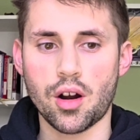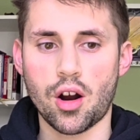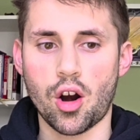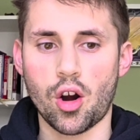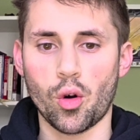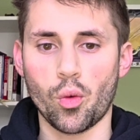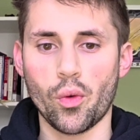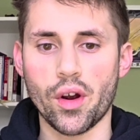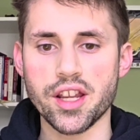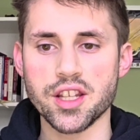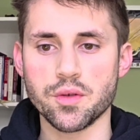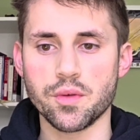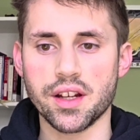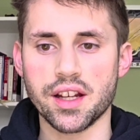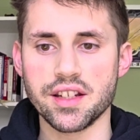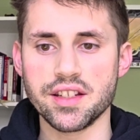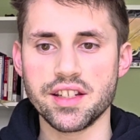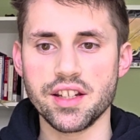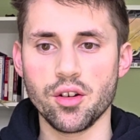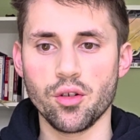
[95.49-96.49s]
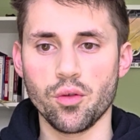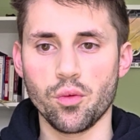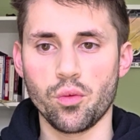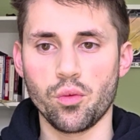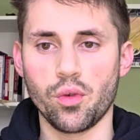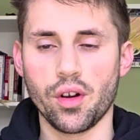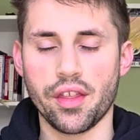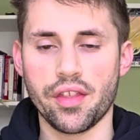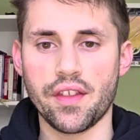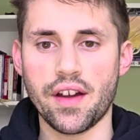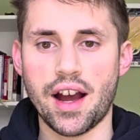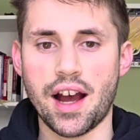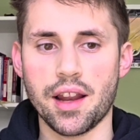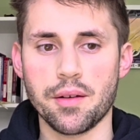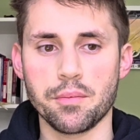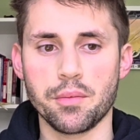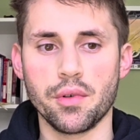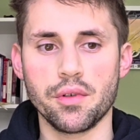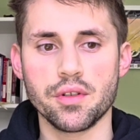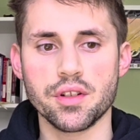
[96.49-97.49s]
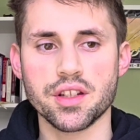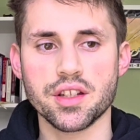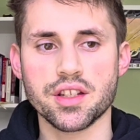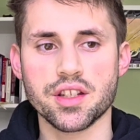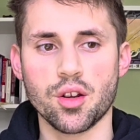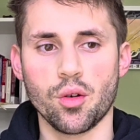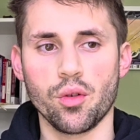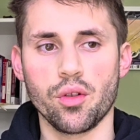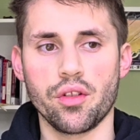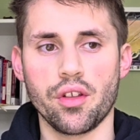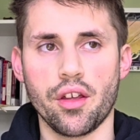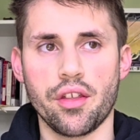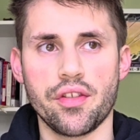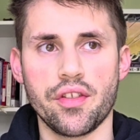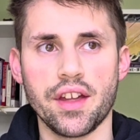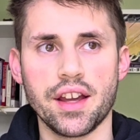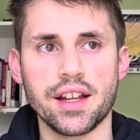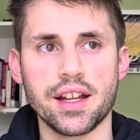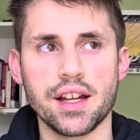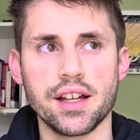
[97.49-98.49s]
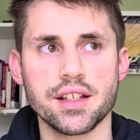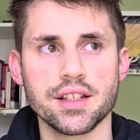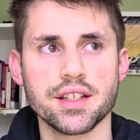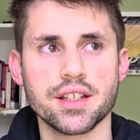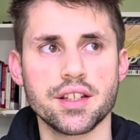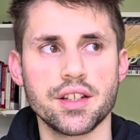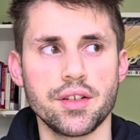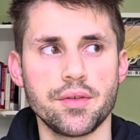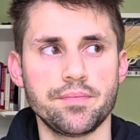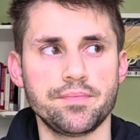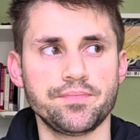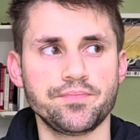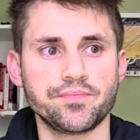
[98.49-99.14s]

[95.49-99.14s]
ways we can deal with that. So the thing is,